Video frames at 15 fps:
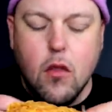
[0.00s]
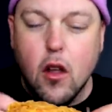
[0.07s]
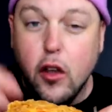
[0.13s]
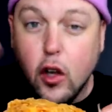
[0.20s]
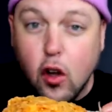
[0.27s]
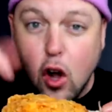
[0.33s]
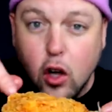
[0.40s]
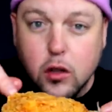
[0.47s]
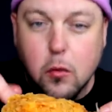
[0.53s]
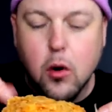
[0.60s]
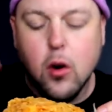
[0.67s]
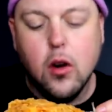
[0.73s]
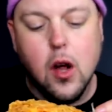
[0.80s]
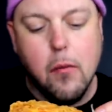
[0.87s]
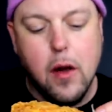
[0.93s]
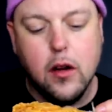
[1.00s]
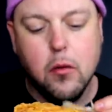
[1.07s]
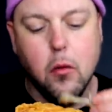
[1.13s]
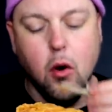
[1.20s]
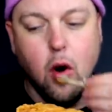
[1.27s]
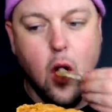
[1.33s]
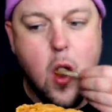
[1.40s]
you call tomorrow, come back
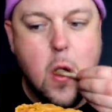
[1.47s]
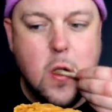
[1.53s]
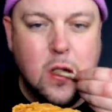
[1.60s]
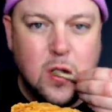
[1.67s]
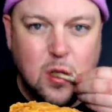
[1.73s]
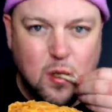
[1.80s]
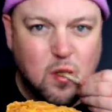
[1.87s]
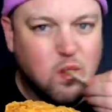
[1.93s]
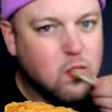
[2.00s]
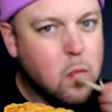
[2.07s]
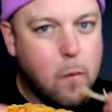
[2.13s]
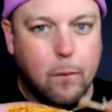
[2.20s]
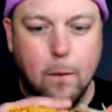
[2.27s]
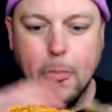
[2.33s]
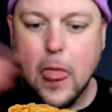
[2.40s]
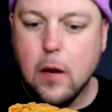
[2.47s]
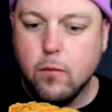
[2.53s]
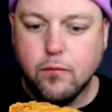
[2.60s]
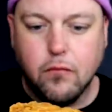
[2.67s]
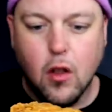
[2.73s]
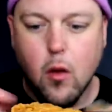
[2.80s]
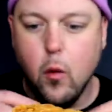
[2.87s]
tomorrow.
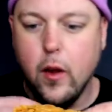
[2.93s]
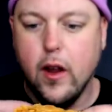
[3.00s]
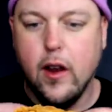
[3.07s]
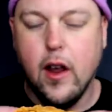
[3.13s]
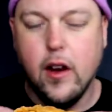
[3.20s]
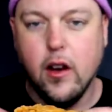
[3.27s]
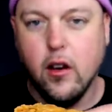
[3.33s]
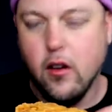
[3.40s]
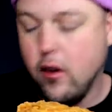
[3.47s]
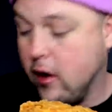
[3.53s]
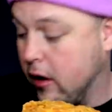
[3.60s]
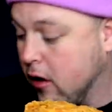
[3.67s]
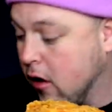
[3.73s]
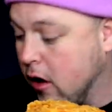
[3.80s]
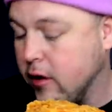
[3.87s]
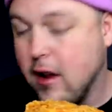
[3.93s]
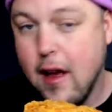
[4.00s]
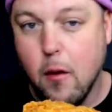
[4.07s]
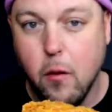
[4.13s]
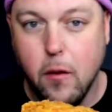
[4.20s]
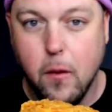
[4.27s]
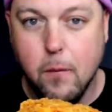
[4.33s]
We can get in
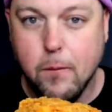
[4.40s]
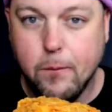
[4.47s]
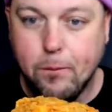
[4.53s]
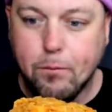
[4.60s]
contact with him